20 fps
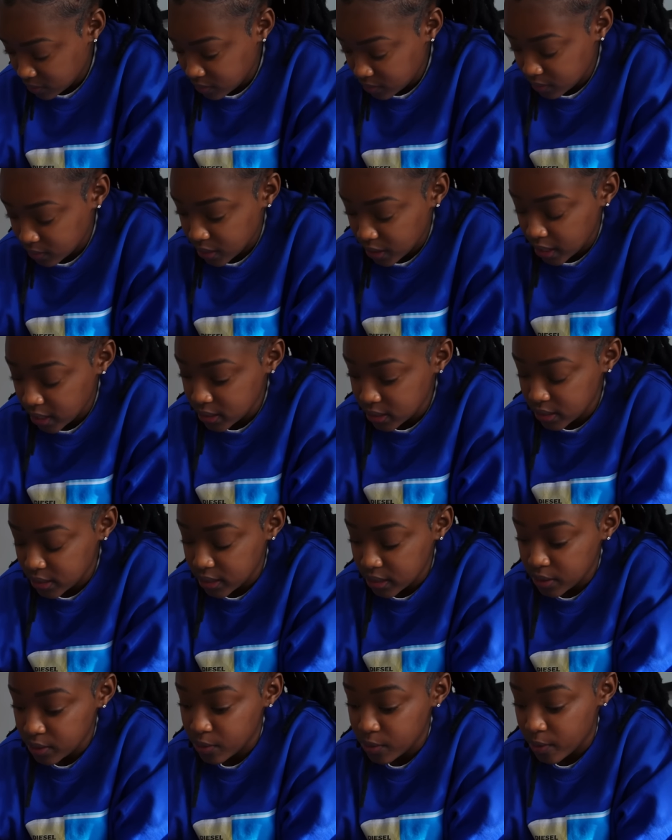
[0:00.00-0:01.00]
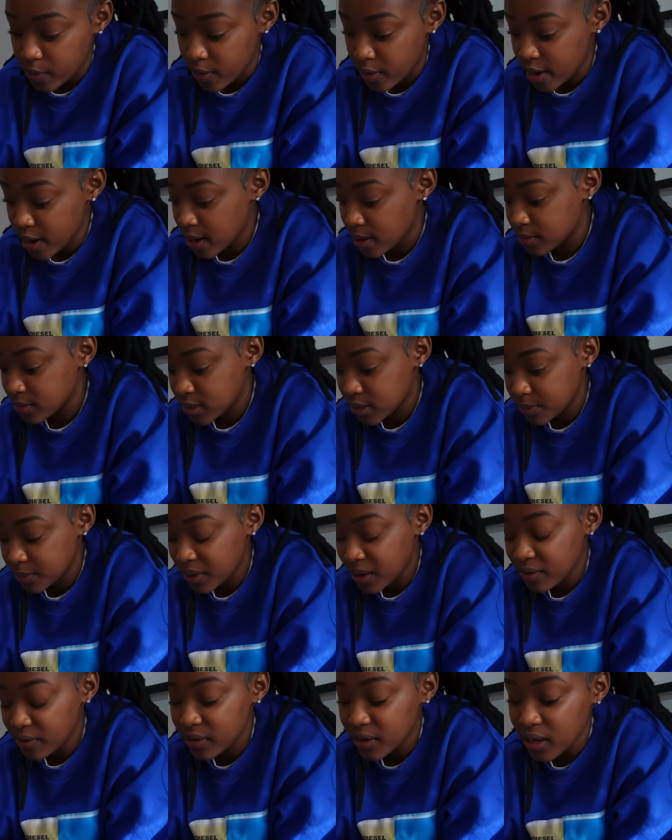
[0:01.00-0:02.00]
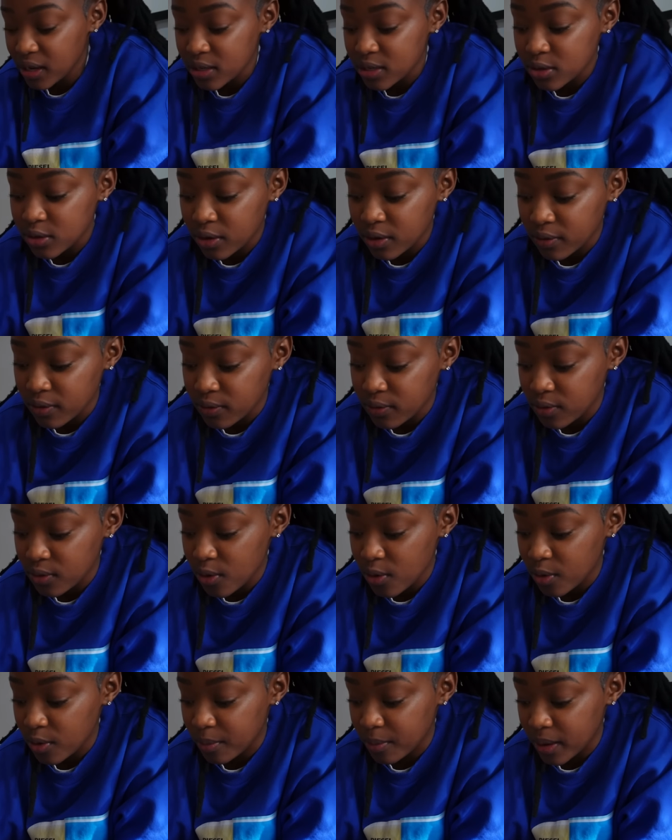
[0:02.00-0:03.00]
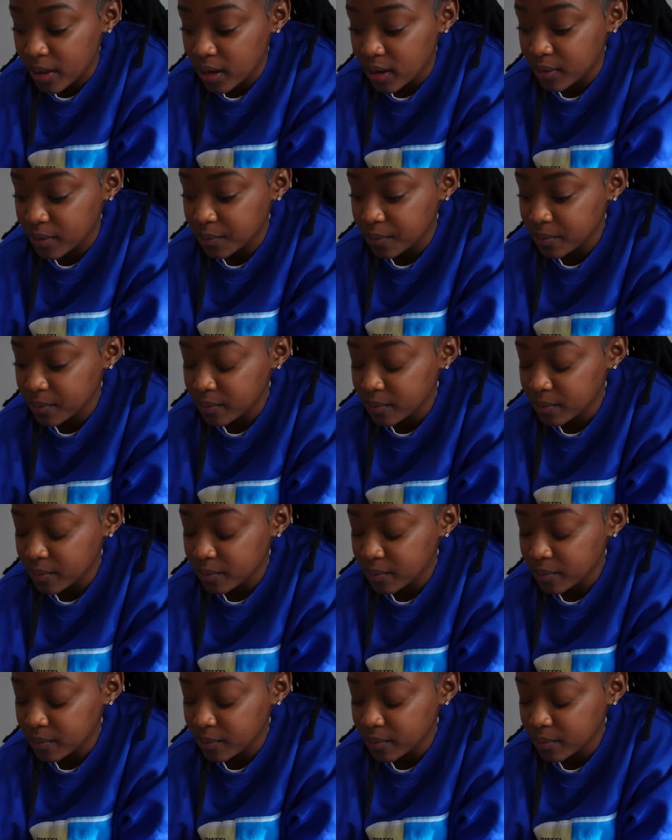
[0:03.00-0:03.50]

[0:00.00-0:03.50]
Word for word: Hmm, nicely wrapped. But I feel like it's gonna fall, man.